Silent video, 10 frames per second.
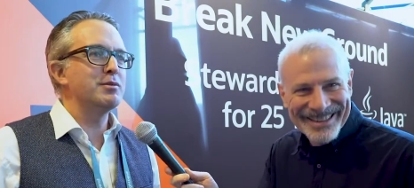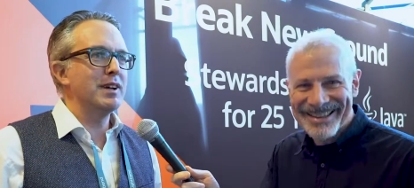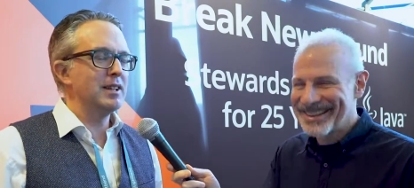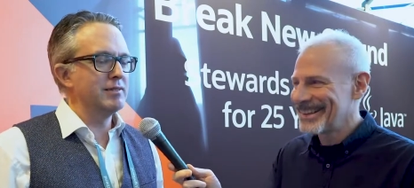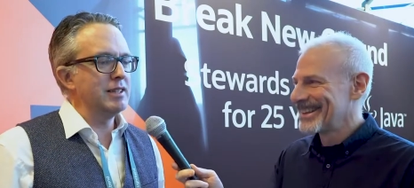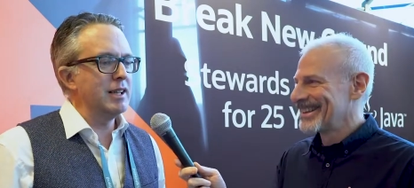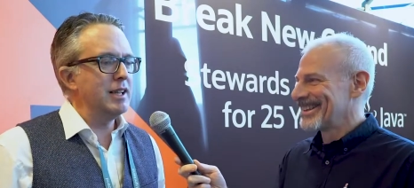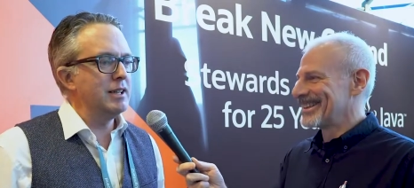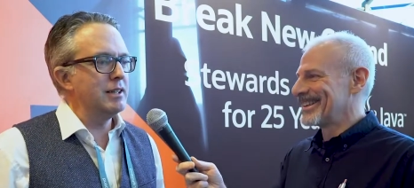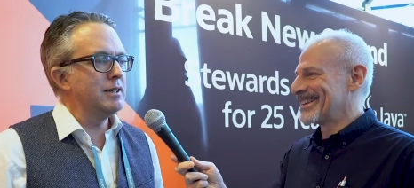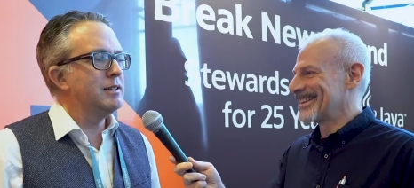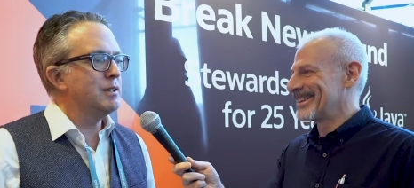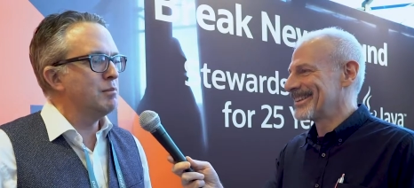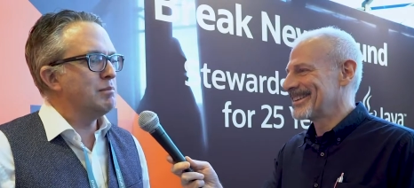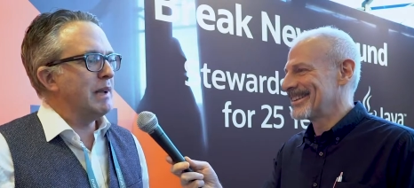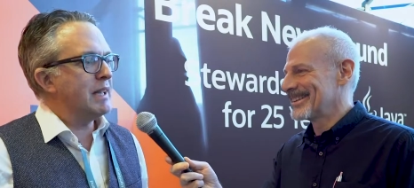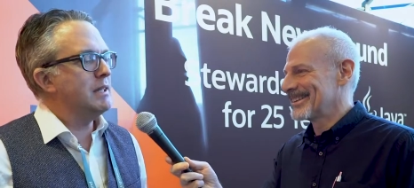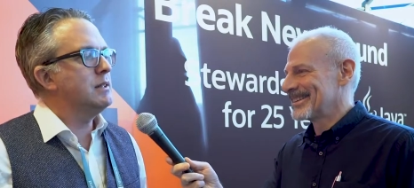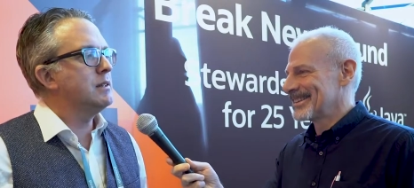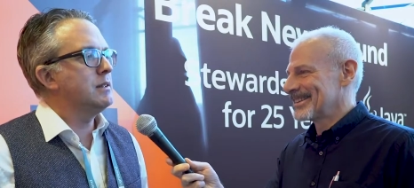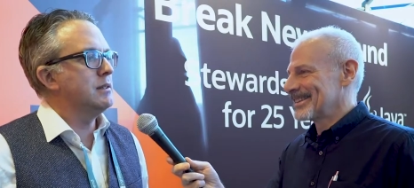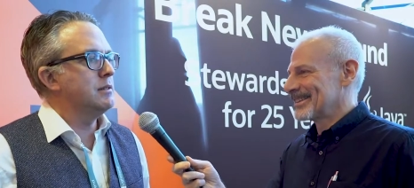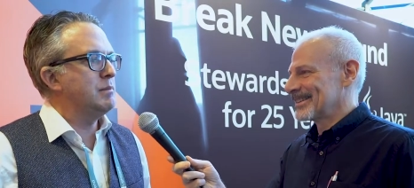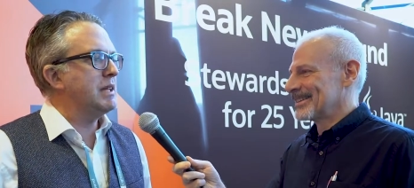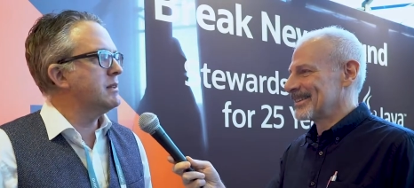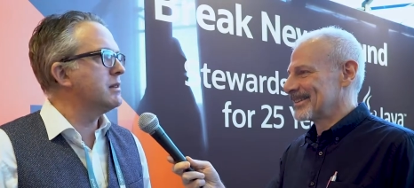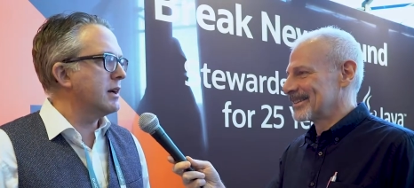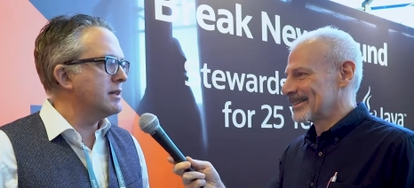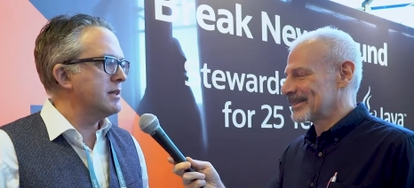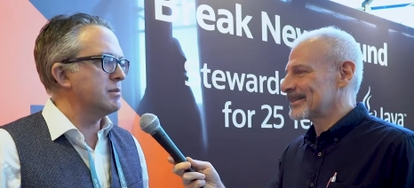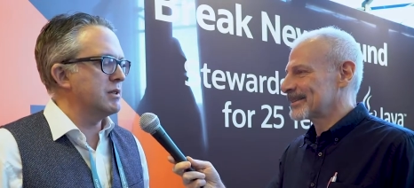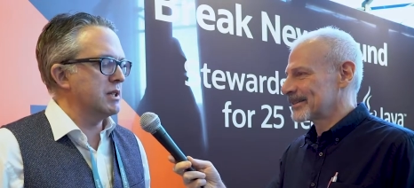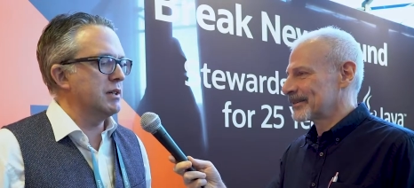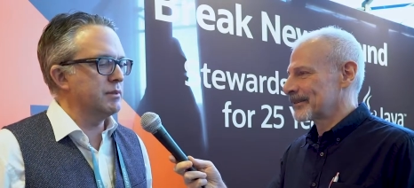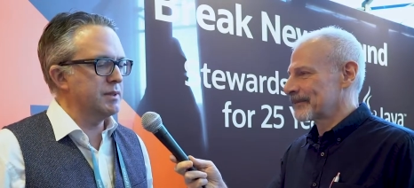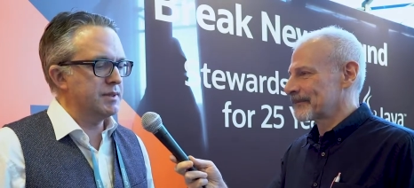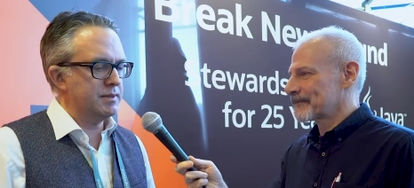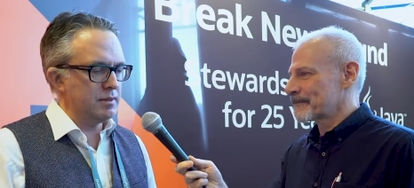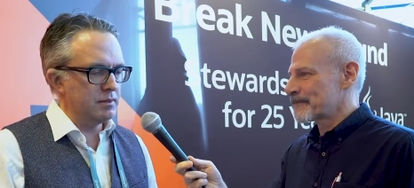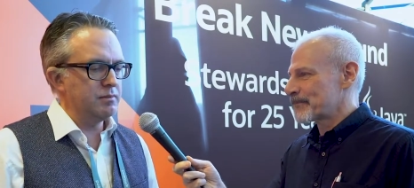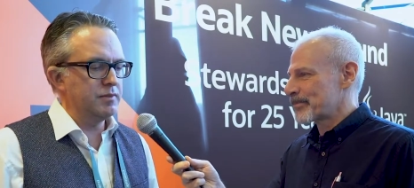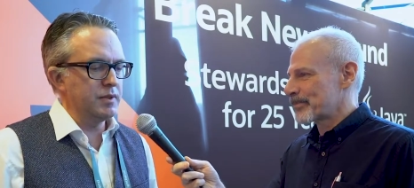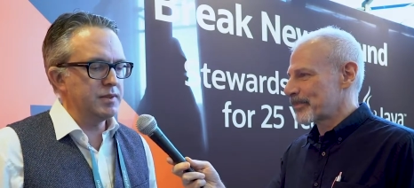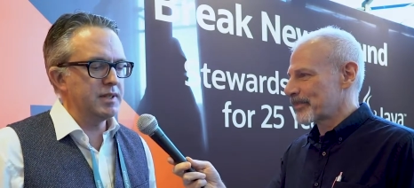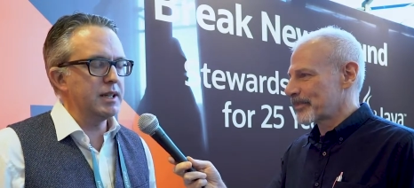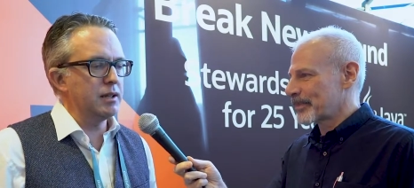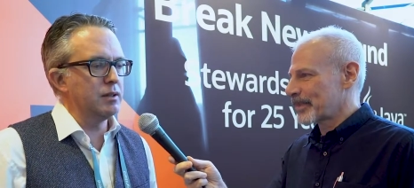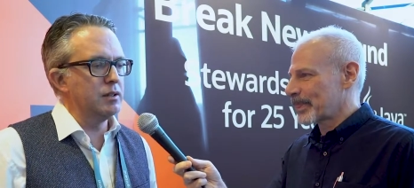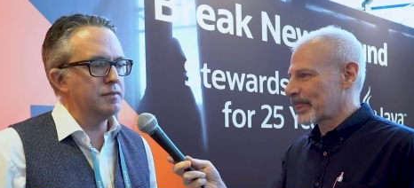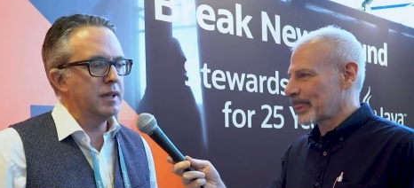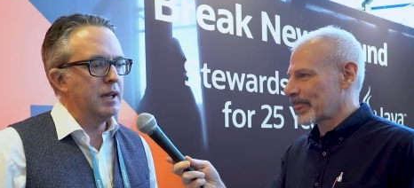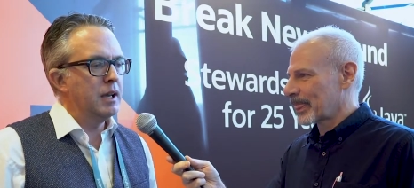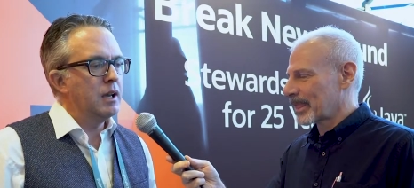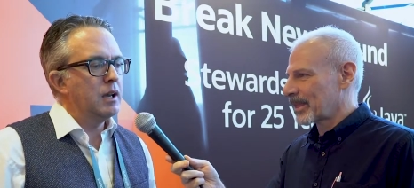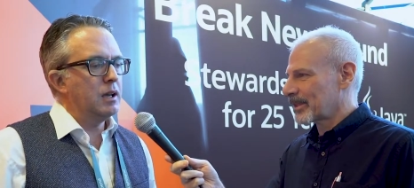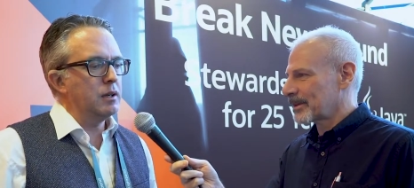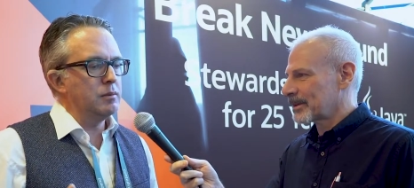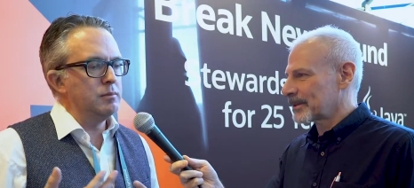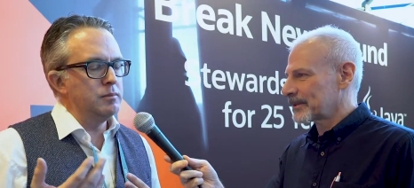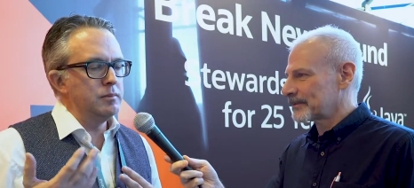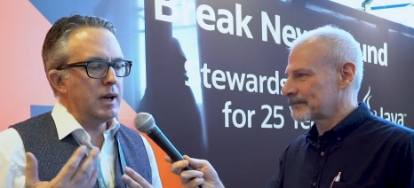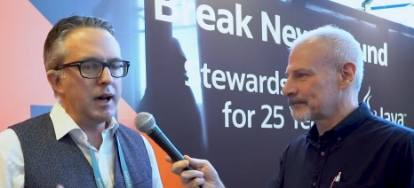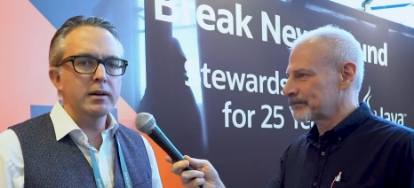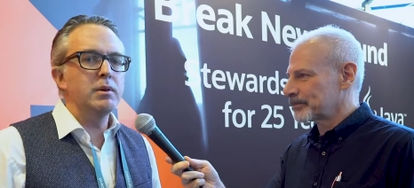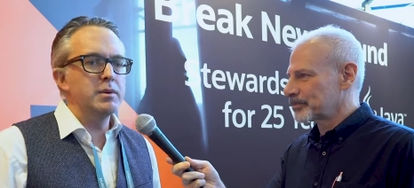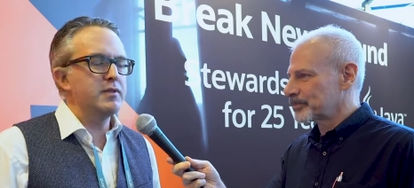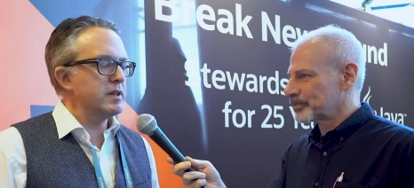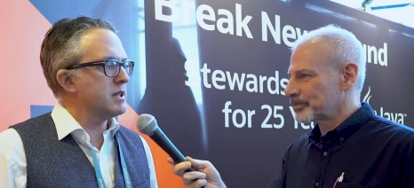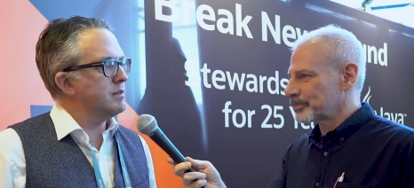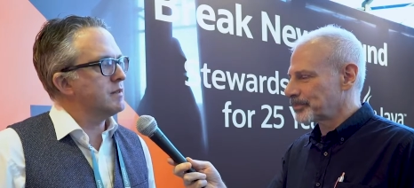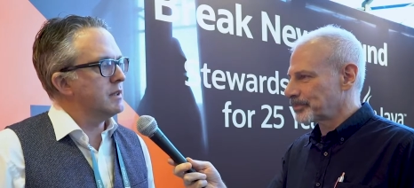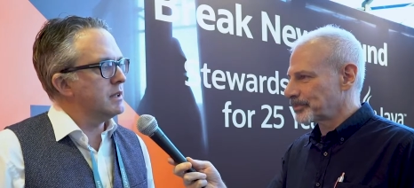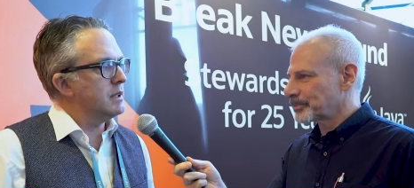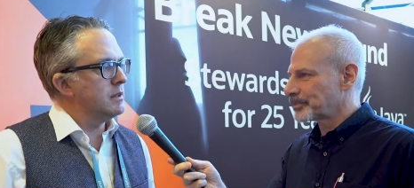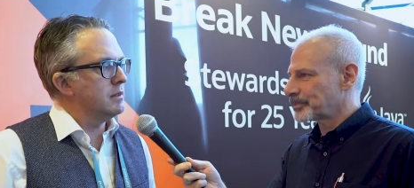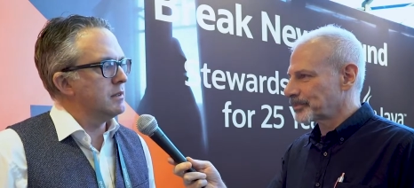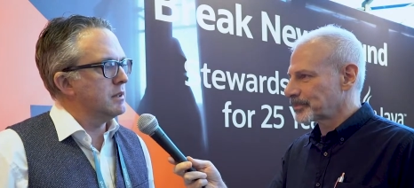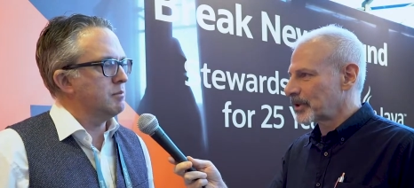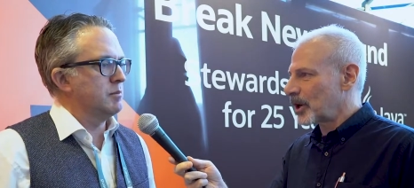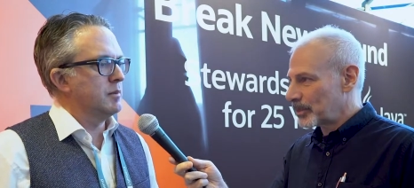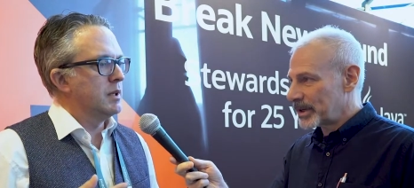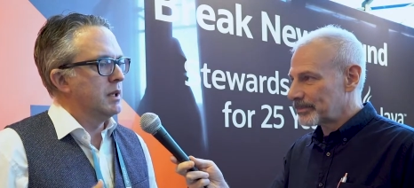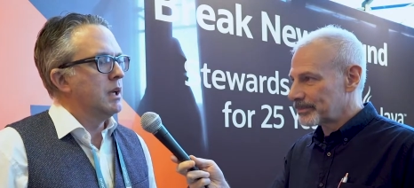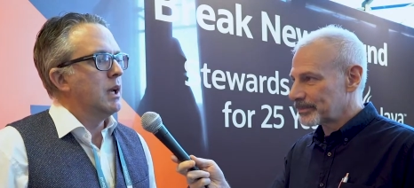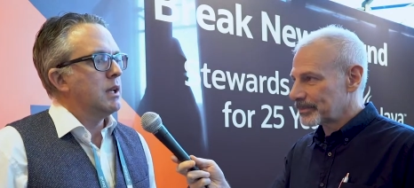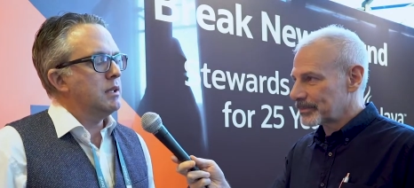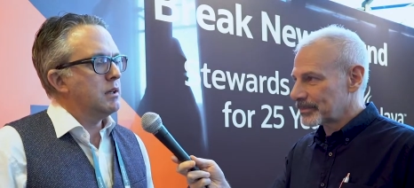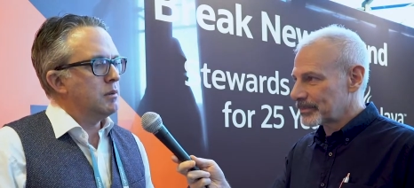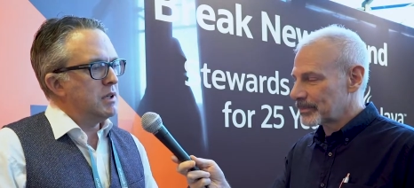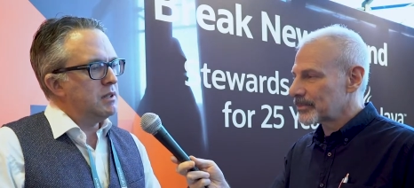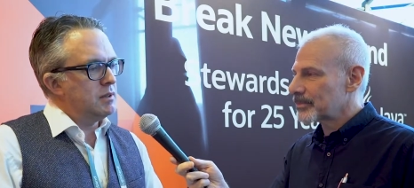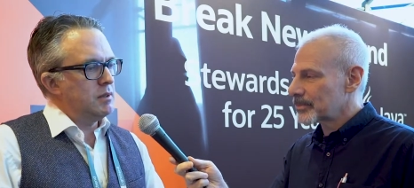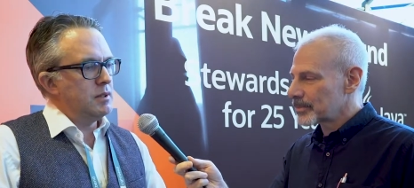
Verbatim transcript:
Speaker 1: relevant. And you know, back in the back in the nineties when Java was you know first taking off, um, hardware was very different then. Like, yeah, I mean,